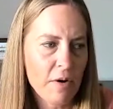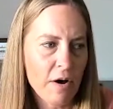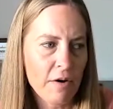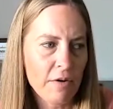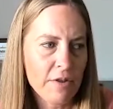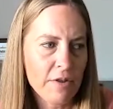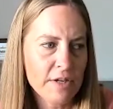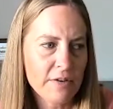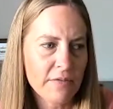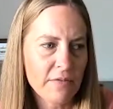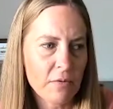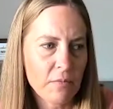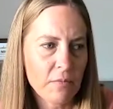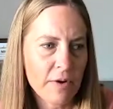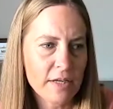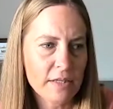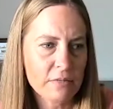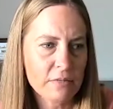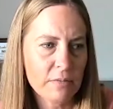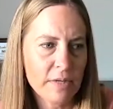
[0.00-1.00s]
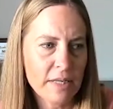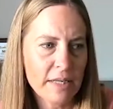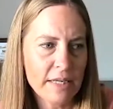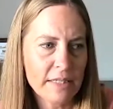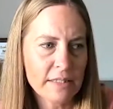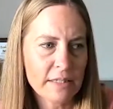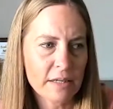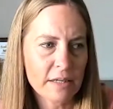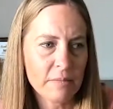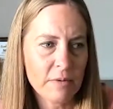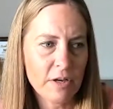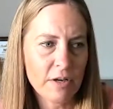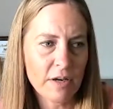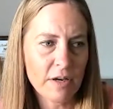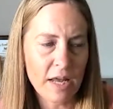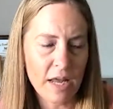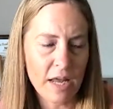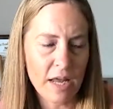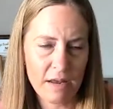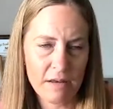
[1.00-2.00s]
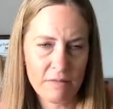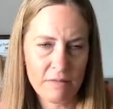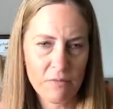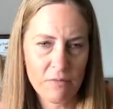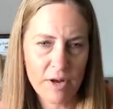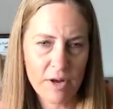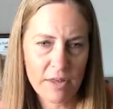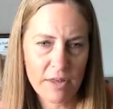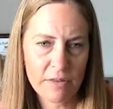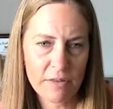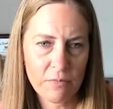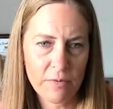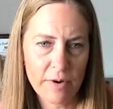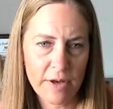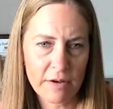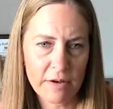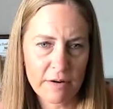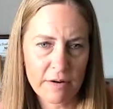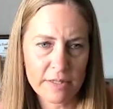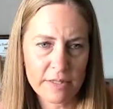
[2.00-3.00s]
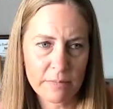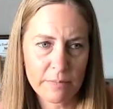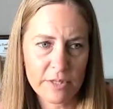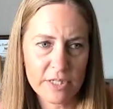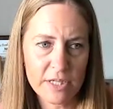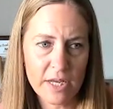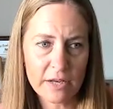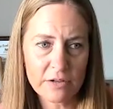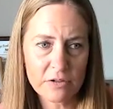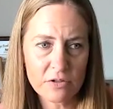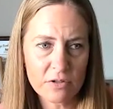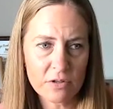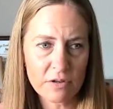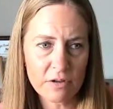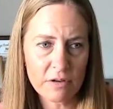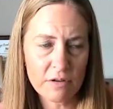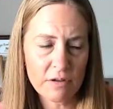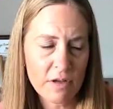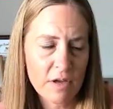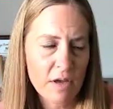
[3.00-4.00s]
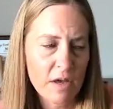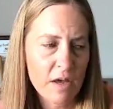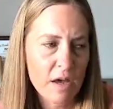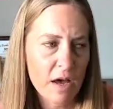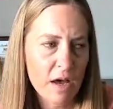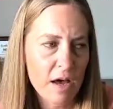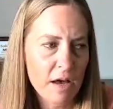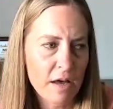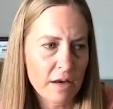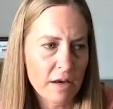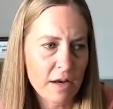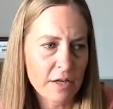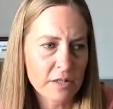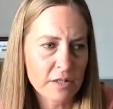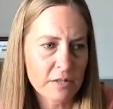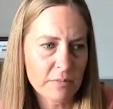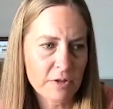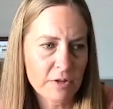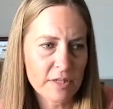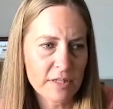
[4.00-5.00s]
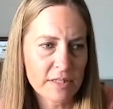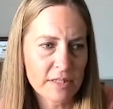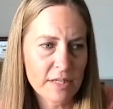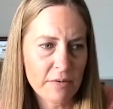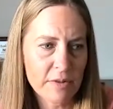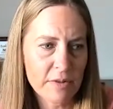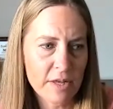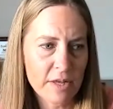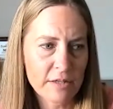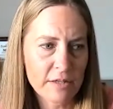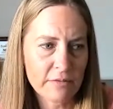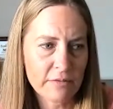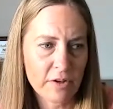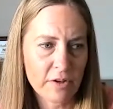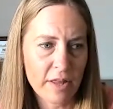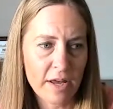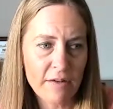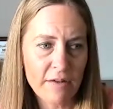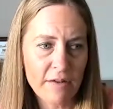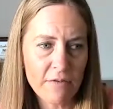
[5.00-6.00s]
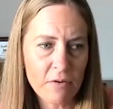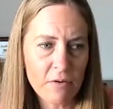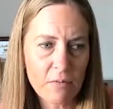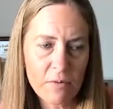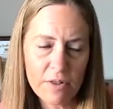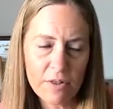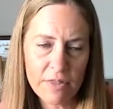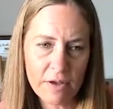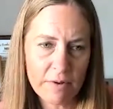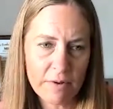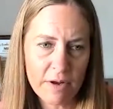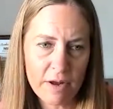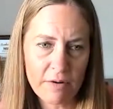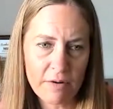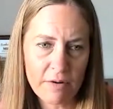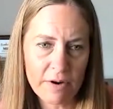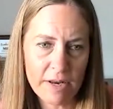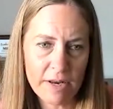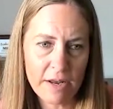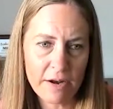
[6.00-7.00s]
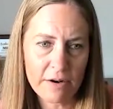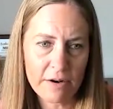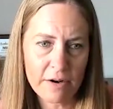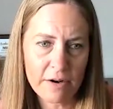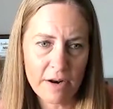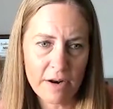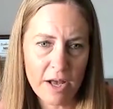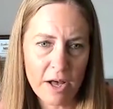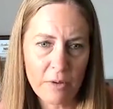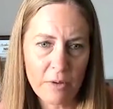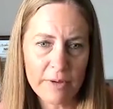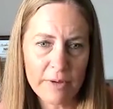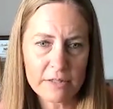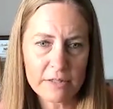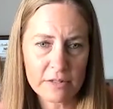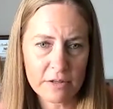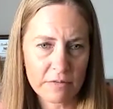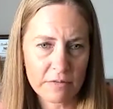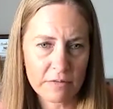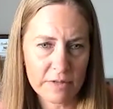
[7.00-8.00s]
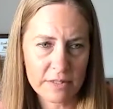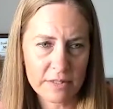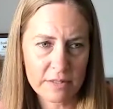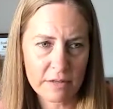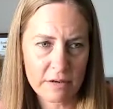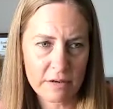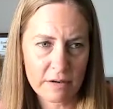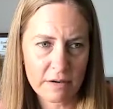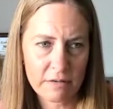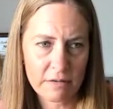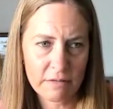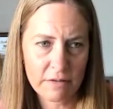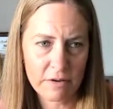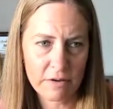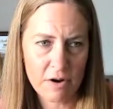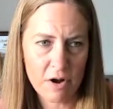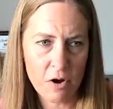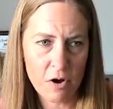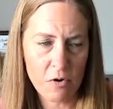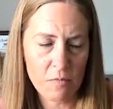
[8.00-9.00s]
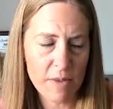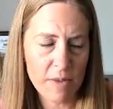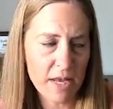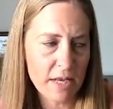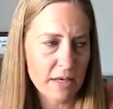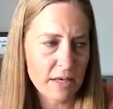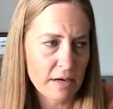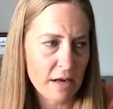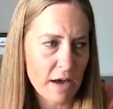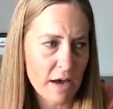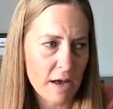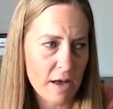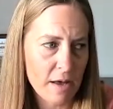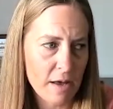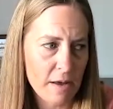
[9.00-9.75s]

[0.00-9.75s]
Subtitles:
all the different ways we need to communicate with, whether it's a potential customer to stay with us for life or one that we already are helping service their home. And,